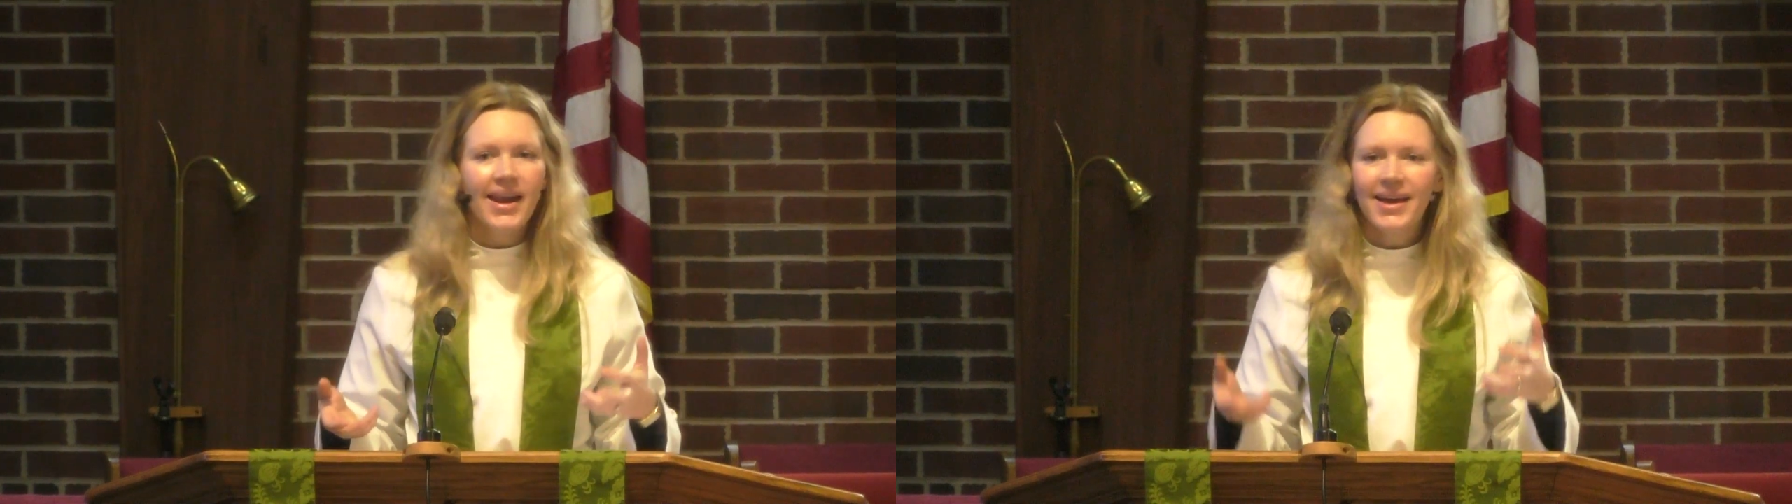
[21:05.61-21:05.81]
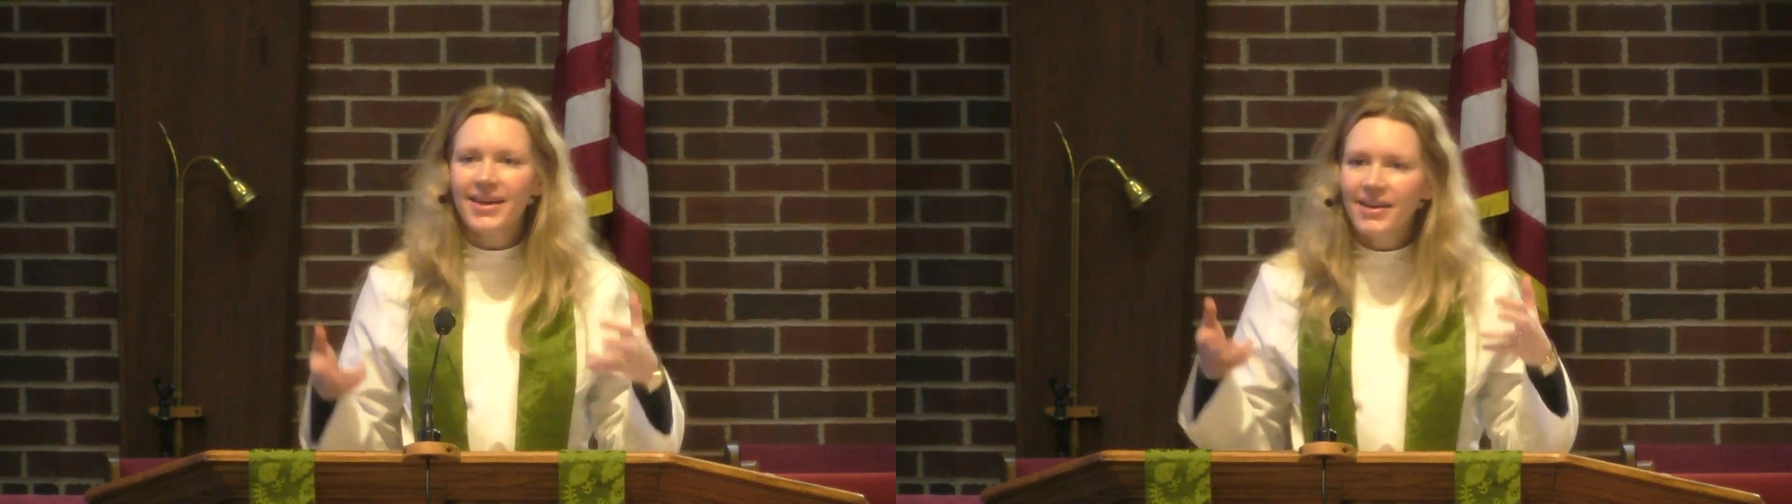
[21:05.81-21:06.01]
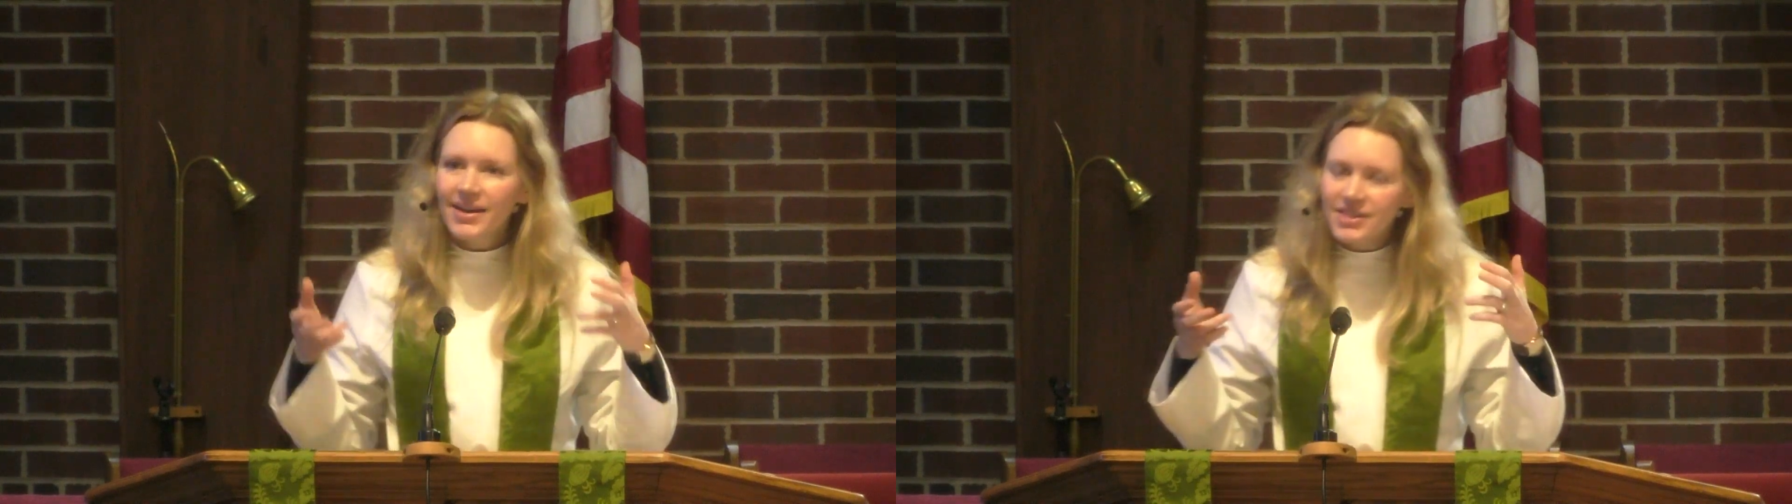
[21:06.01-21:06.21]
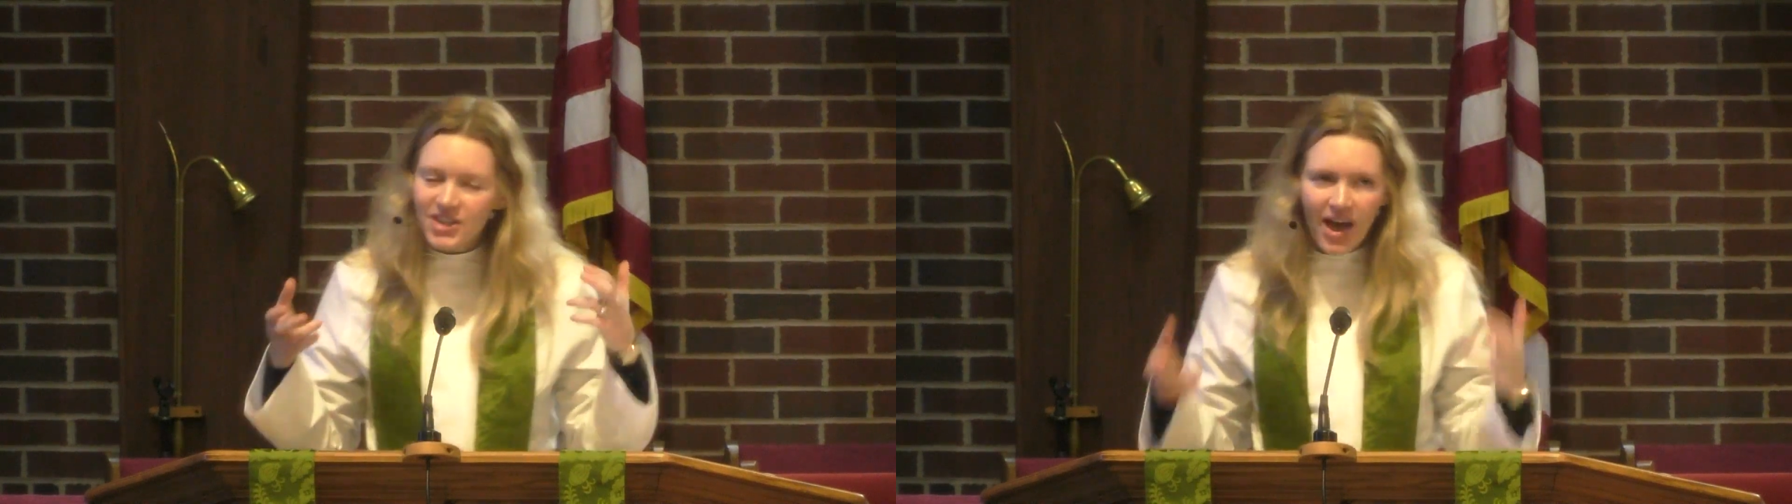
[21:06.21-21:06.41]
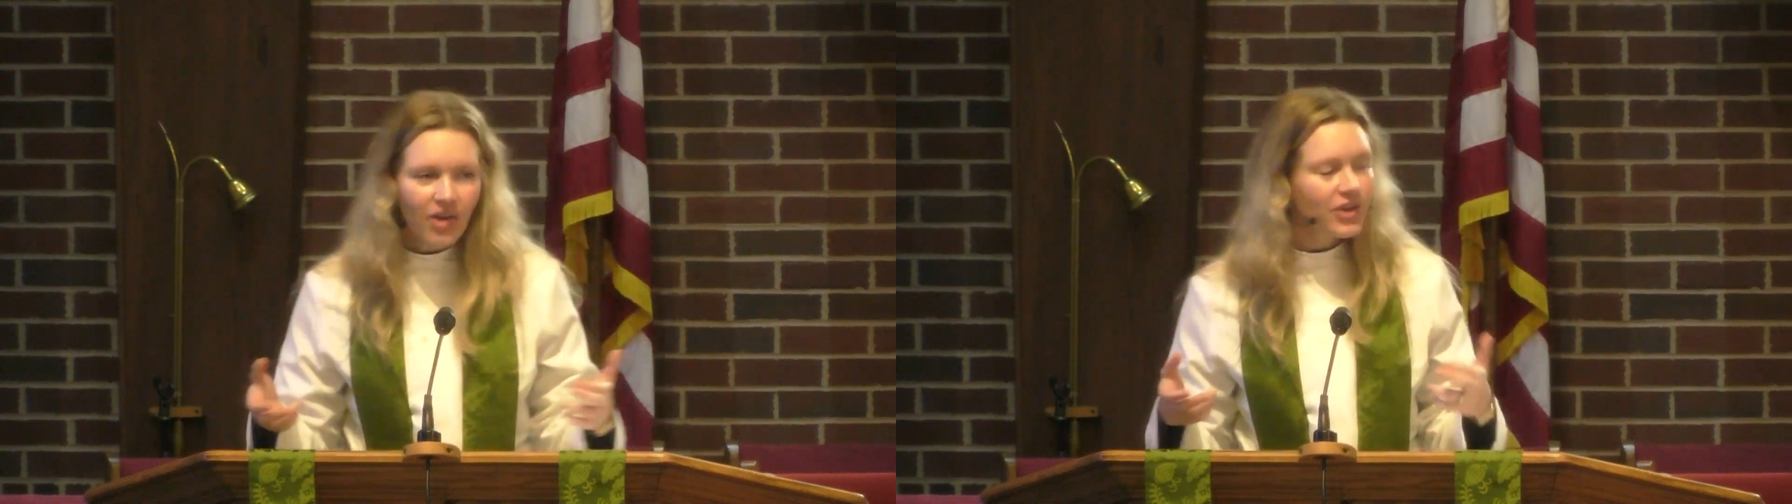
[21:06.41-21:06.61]
I cannot
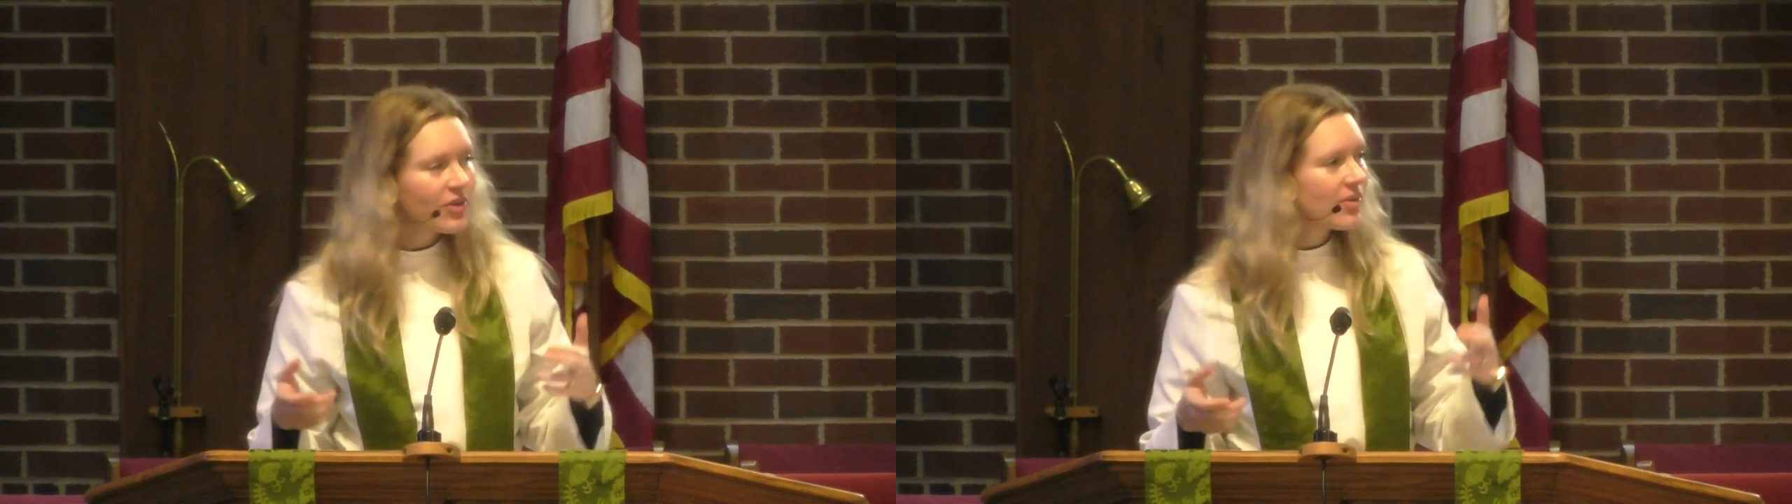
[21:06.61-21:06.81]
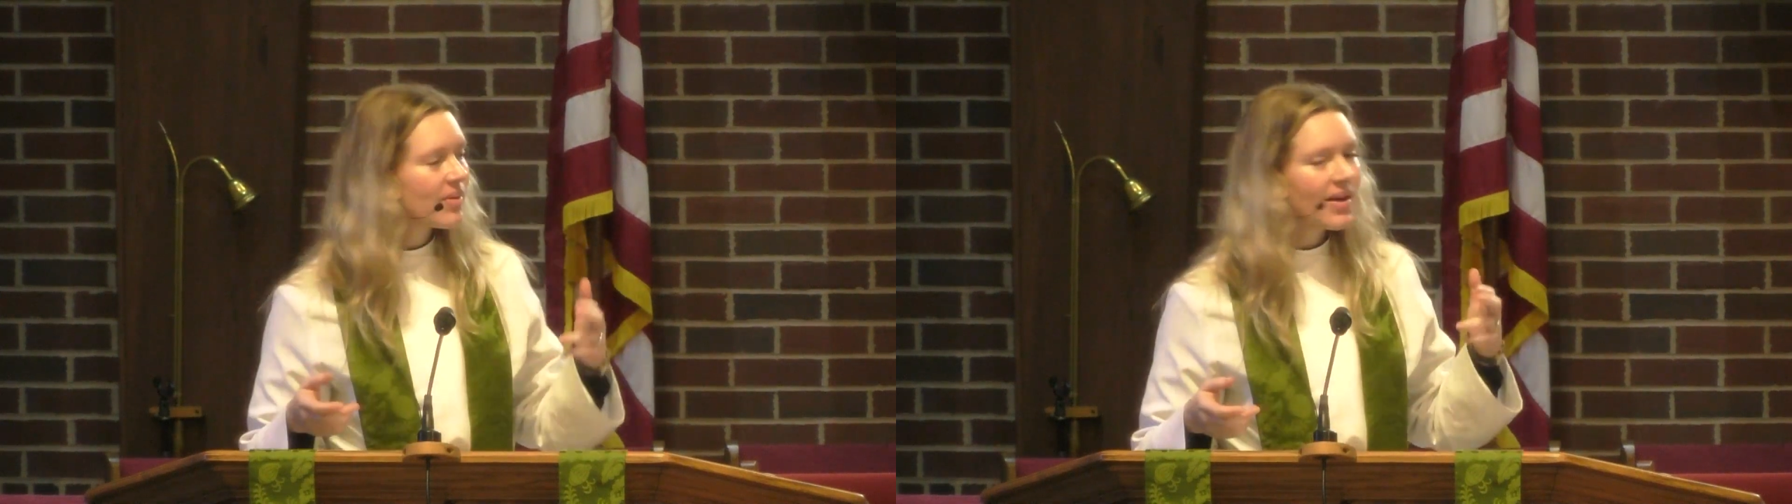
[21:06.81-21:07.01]
tell you